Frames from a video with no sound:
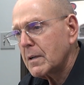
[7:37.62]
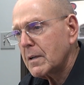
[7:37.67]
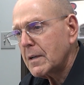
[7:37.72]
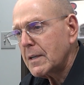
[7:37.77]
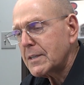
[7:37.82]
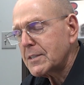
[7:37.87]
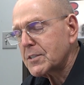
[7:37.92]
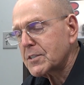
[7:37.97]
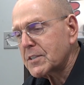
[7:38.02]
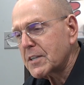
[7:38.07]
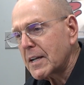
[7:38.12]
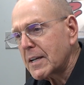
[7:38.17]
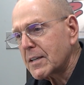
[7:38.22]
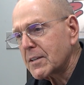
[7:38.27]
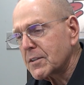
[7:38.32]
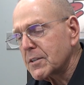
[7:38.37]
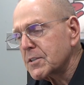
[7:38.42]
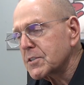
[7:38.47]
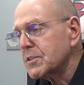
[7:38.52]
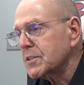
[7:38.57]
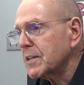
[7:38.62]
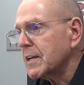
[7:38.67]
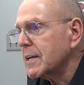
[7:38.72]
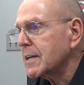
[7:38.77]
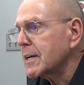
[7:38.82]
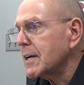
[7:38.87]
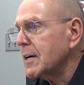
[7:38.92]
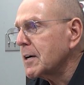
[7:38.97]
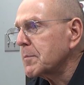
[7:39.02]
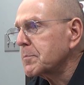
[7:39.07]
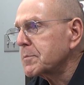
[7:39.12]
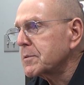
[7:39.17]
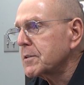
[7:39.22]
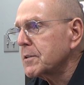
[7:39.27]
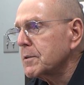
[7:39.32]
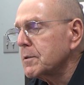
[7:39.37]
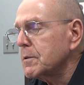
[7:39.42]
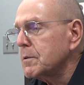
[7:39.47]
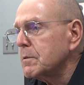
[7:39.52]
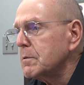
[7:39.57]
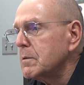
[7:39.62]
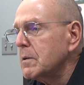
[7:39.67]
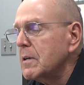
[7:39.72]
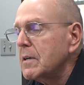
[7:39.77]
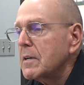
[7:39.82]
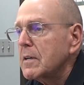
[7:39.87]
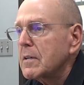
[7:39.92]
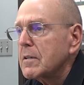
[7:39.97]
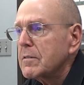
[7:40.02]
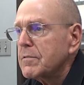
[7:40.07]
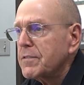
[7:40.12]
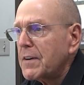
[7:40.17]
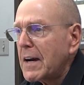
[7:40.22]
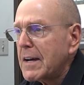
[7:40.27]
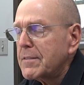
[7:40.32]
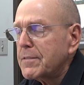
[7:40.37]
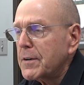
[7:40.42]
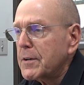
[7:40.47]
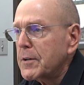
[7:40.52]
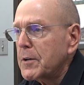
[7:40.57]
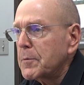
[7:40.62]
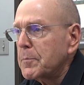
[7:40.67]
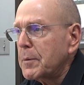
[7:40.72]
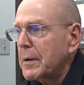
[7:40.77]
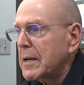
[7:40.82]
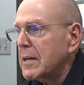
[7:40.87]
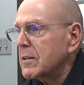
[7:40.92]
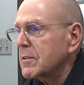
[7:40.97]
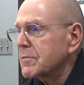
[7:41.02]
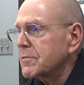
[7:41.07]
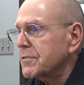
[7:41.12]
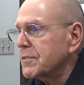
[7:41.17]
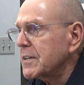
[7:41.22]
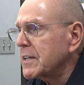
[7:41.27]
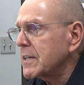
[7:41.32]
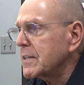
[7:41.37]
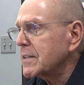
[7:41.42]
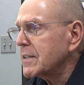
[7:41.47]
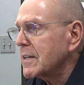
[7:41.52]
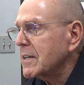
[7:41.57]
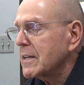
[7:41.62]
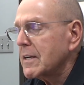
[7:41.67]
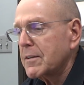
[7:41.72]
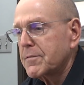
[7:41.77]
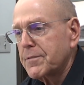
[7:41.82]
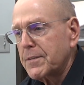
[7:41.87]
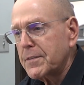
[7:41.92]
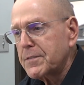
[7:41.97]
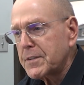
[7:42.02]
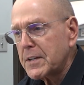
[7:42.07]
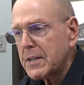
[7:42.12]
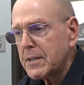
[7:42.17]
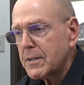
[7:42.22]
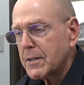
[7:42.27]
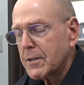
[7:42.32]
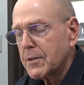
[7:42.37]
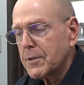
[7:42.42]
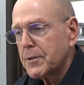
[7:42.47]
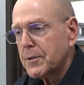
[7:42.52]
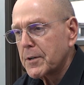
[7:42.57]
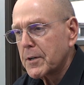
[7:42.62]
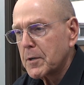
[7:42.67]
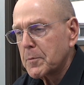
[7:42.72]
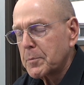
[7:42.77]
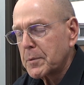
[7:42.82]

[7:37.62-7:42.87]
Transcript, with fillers: Let's take this thing up to 500 pound feet at 1,500